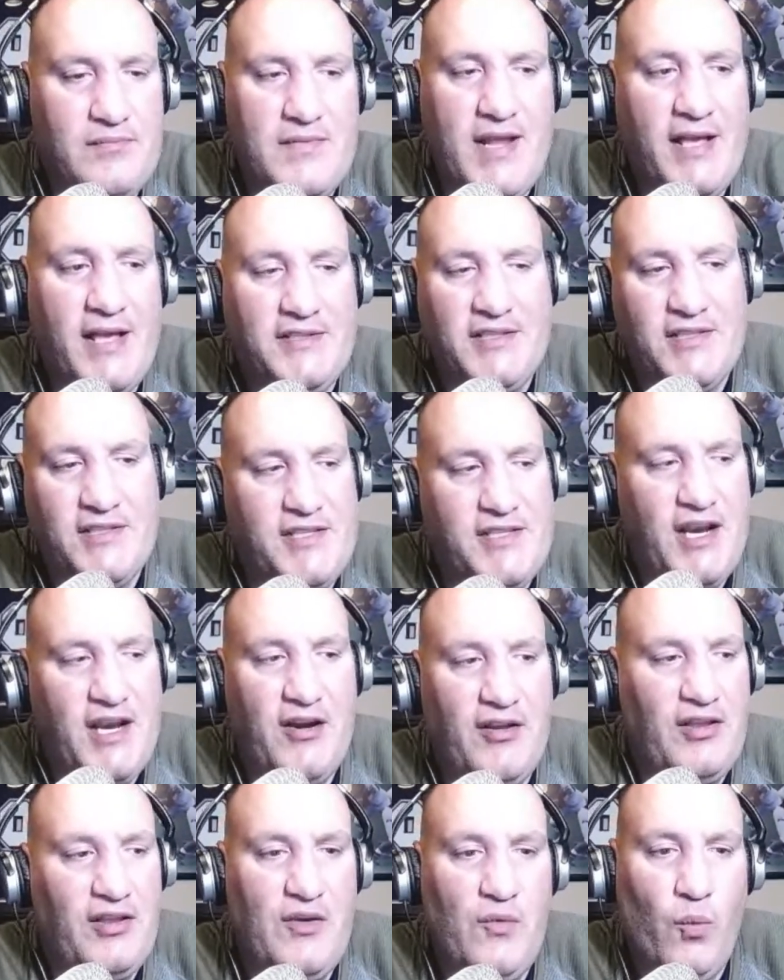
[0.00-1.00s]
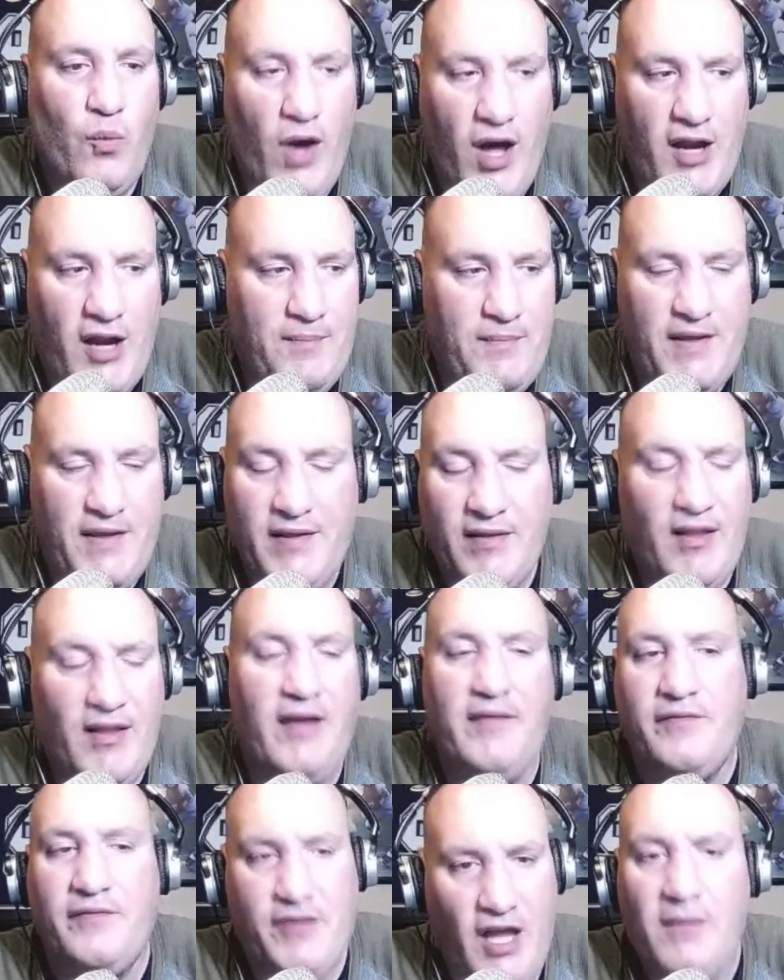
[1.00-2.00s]
necessarily want to be
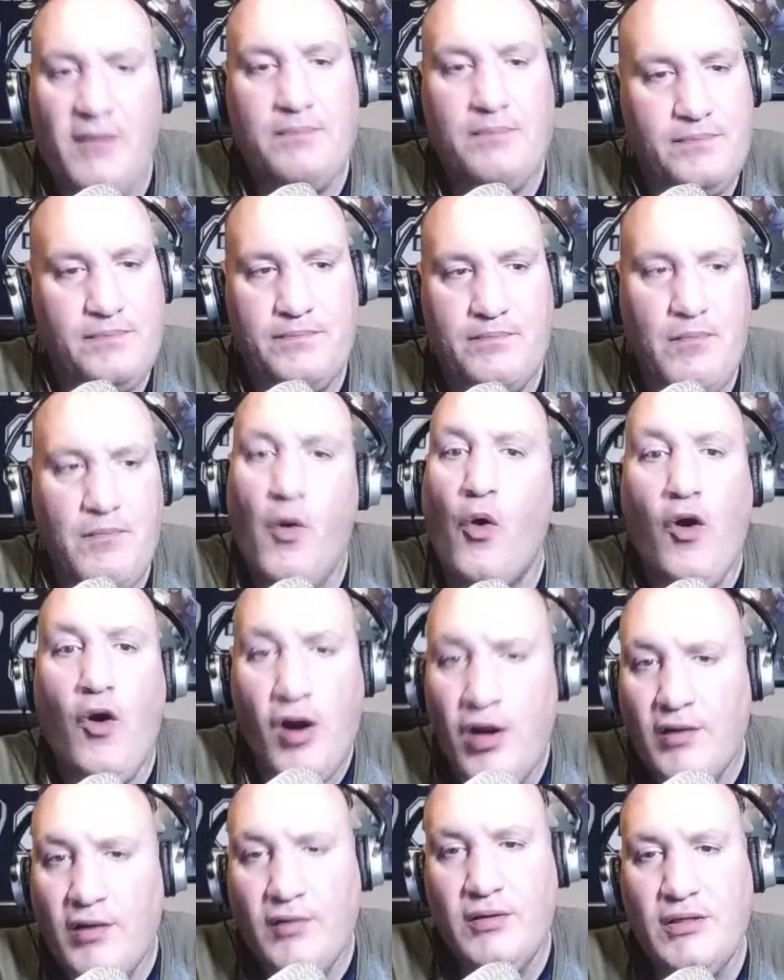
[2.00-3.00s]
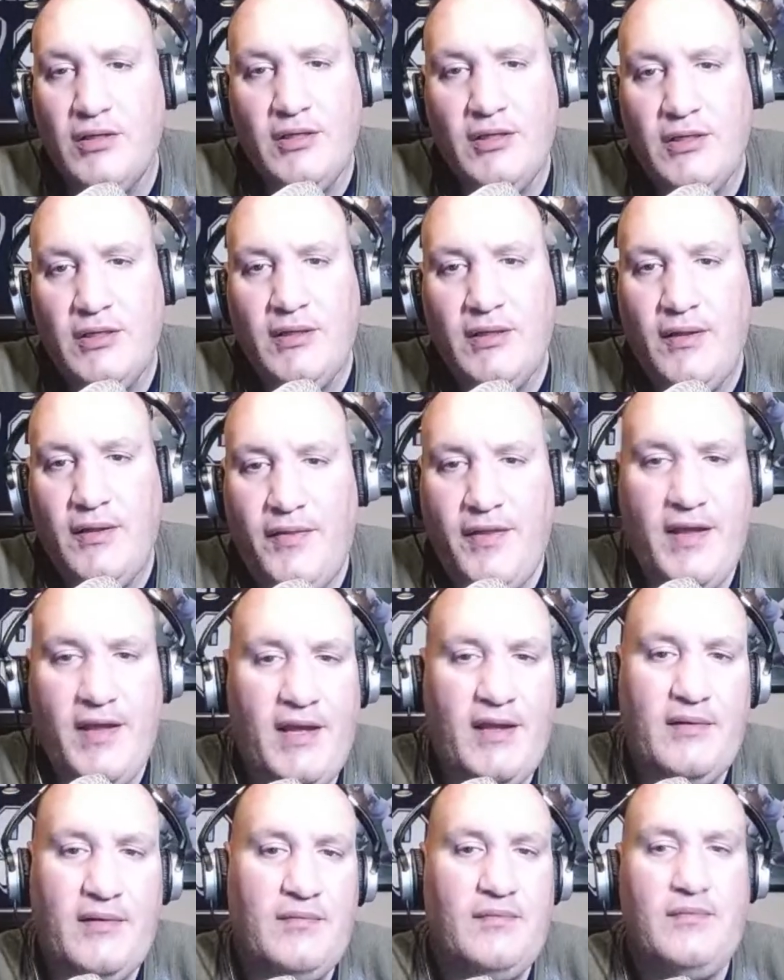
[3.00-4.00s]
loved up more?
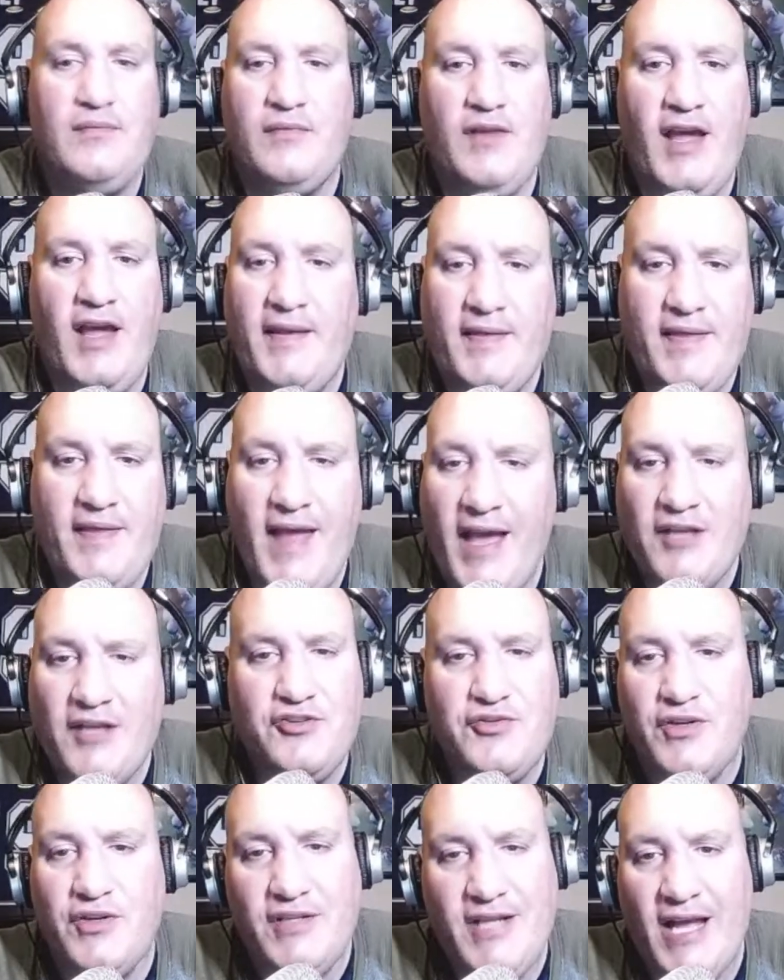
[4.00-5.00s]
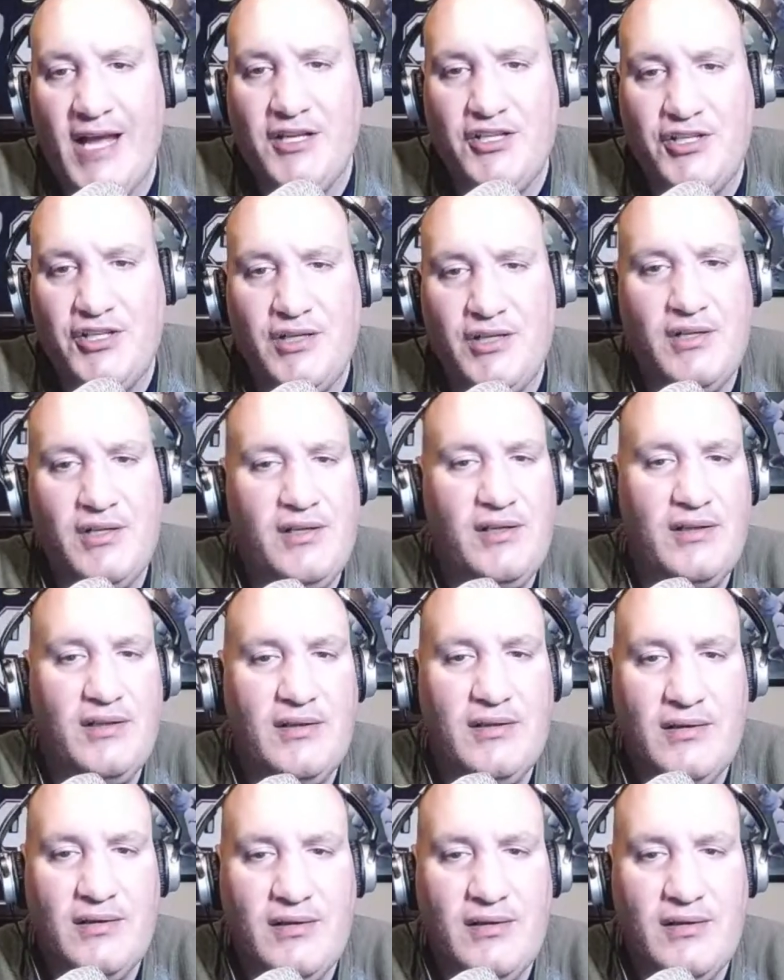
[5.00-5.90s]
The extra attention?